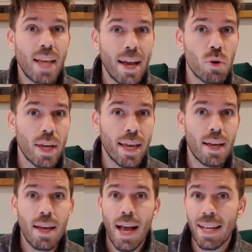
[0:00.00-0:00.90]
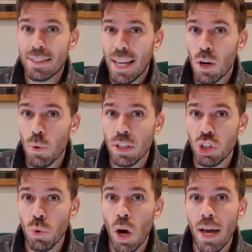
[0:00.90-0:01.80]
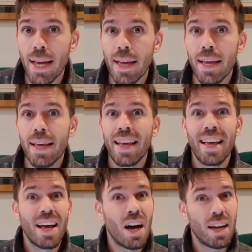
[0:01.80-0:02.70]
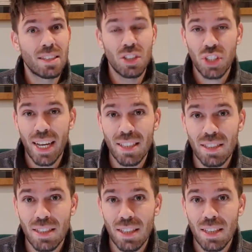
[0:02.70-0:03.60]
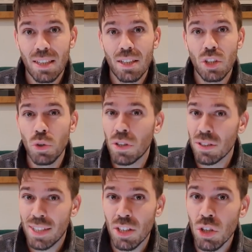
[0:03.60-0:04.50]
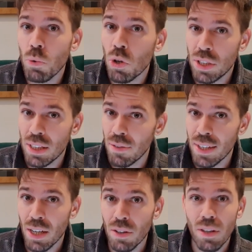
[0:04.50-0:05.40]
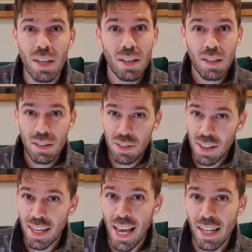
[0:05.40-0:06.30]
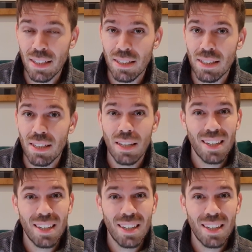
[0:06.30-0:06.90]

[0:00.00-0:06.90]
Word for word: Tailkit and Tailwind UI, I suggest you continue watching the video to the end.